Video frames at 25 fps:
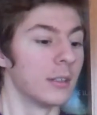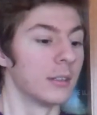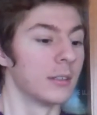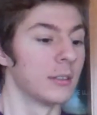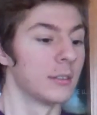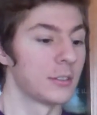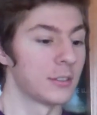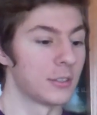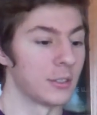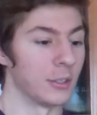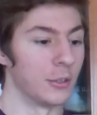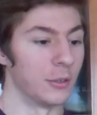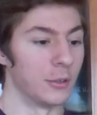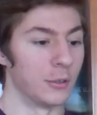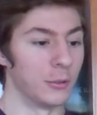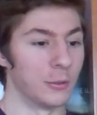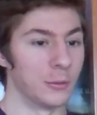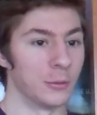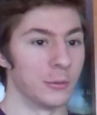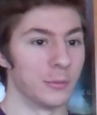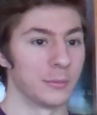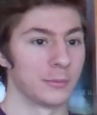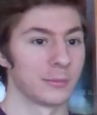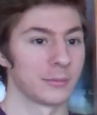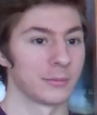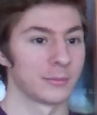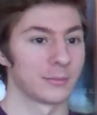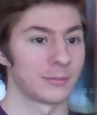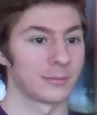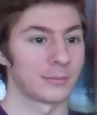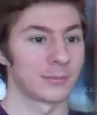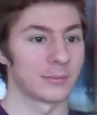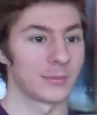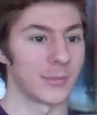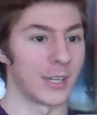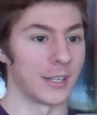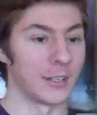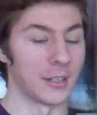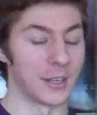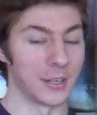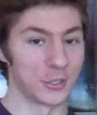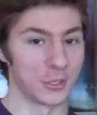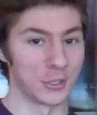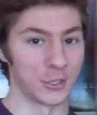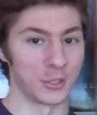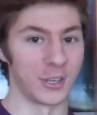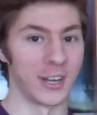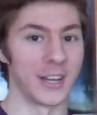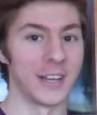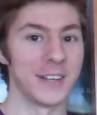So I
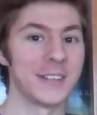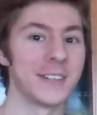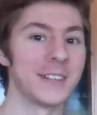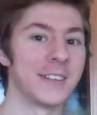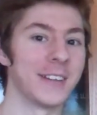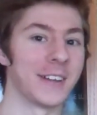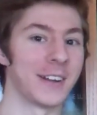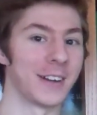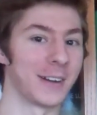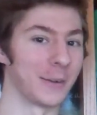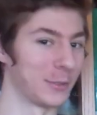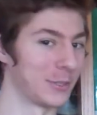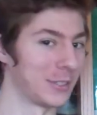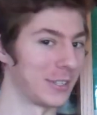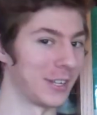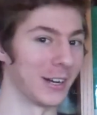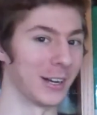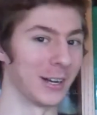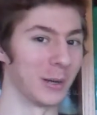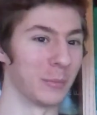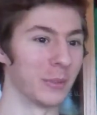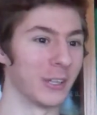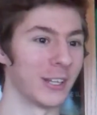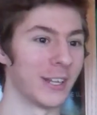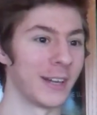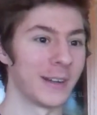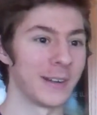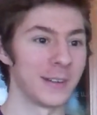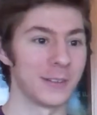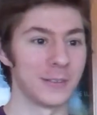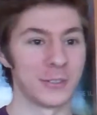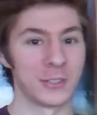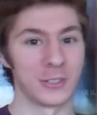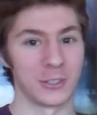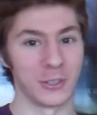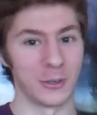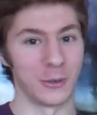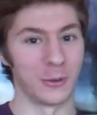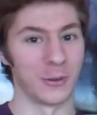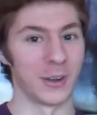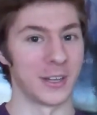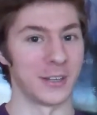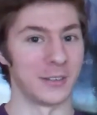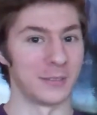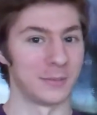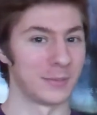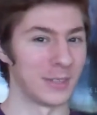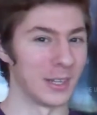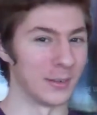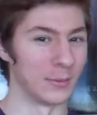tried it and I was terrible at it, so I
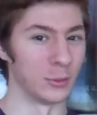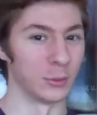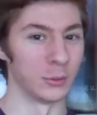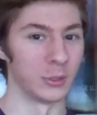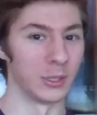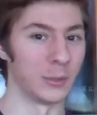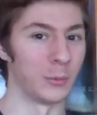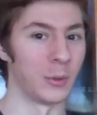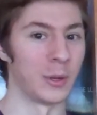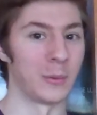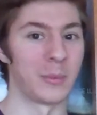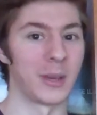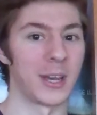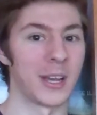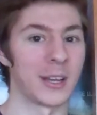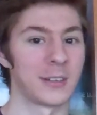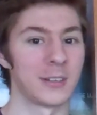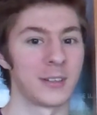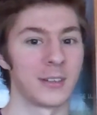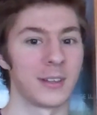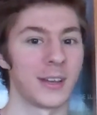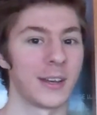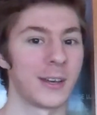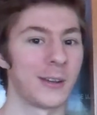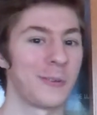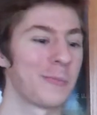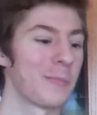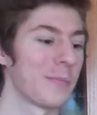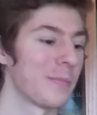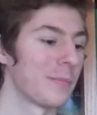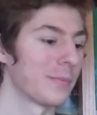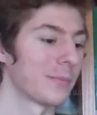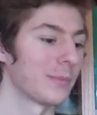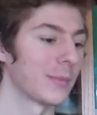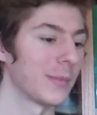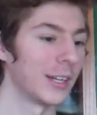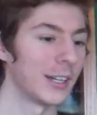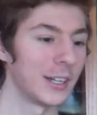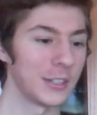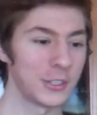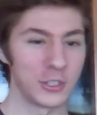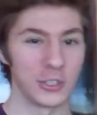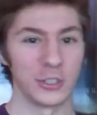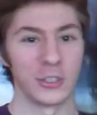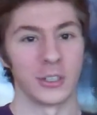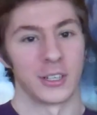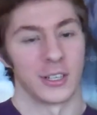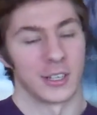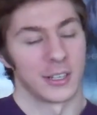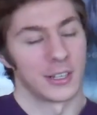never really went back to that. And I
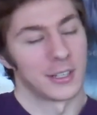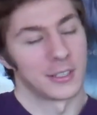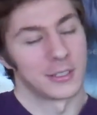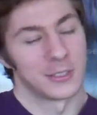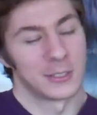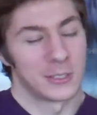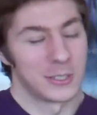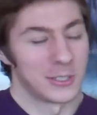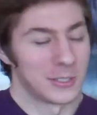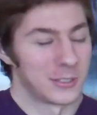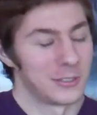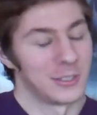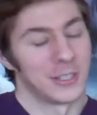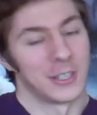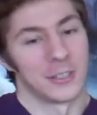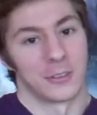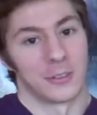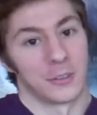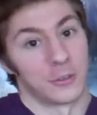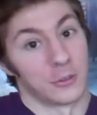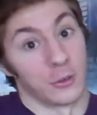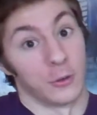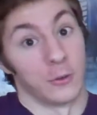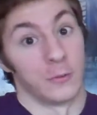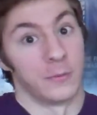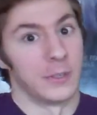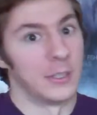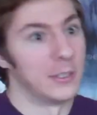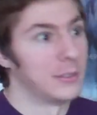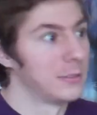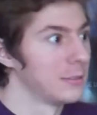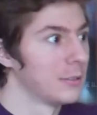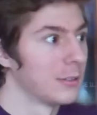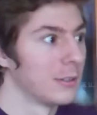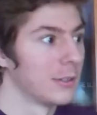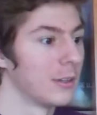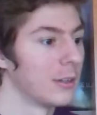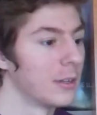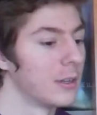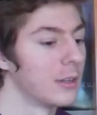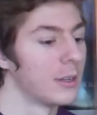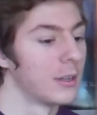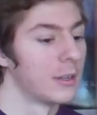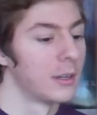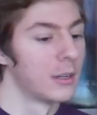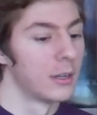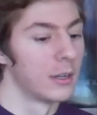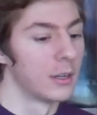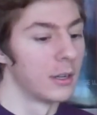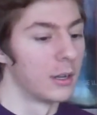should, I guess, just to get the trophies.
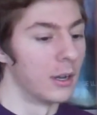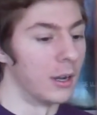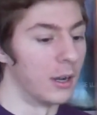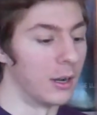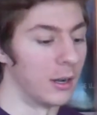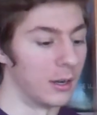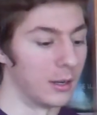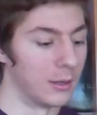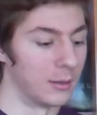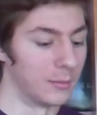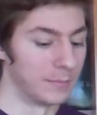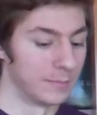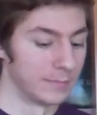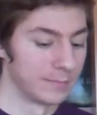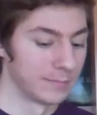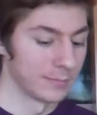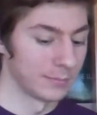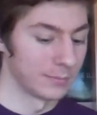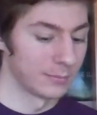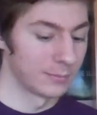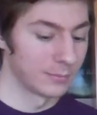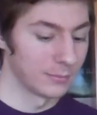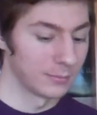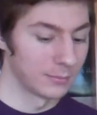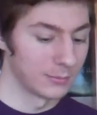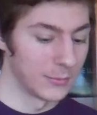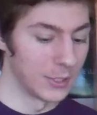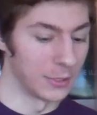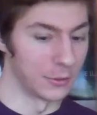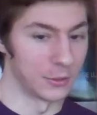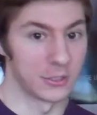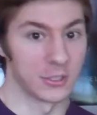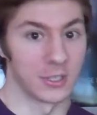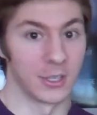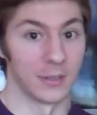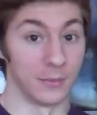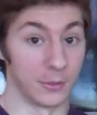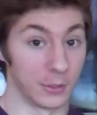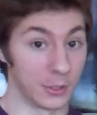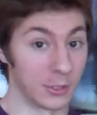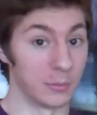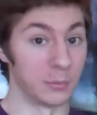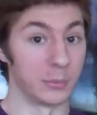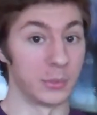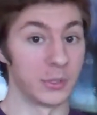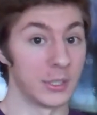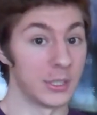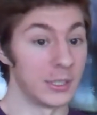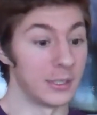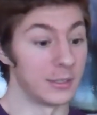Just to have the
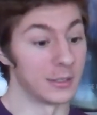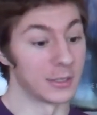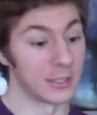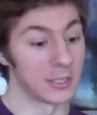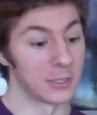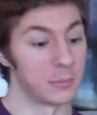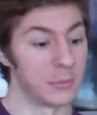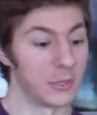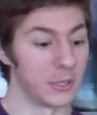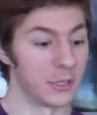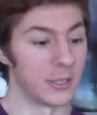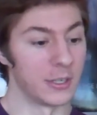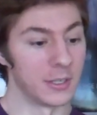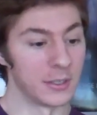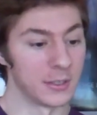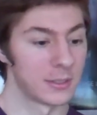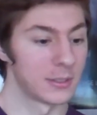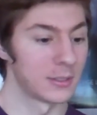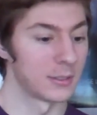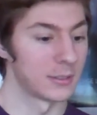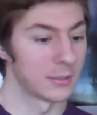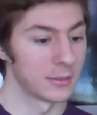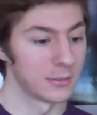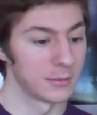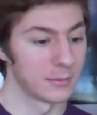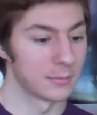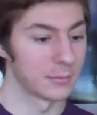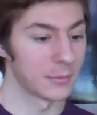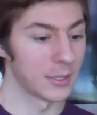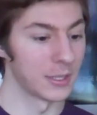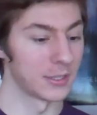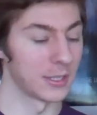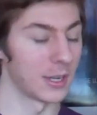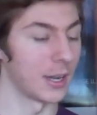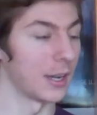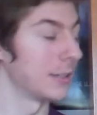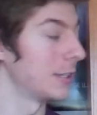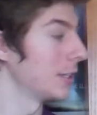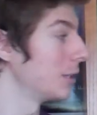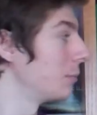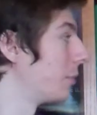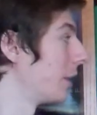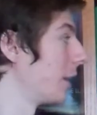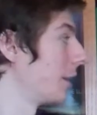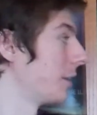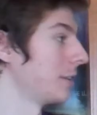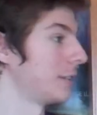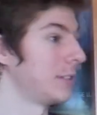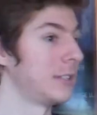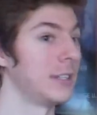complete experience. Because I did
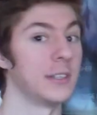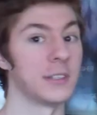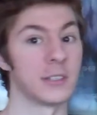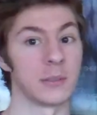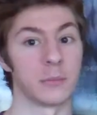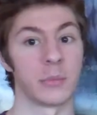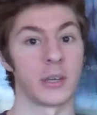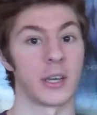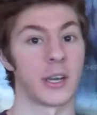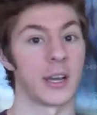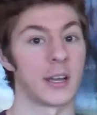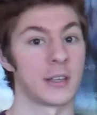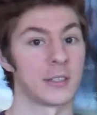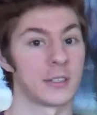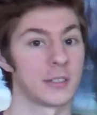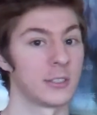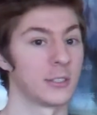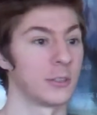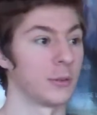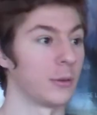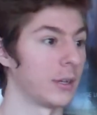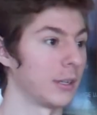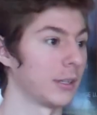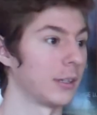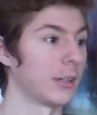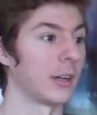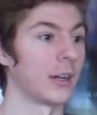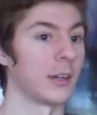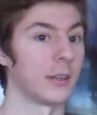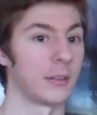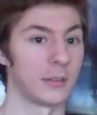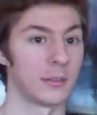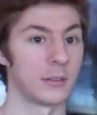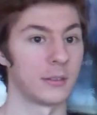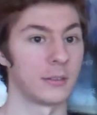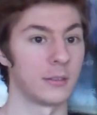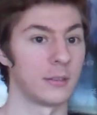buy the season pass, so I got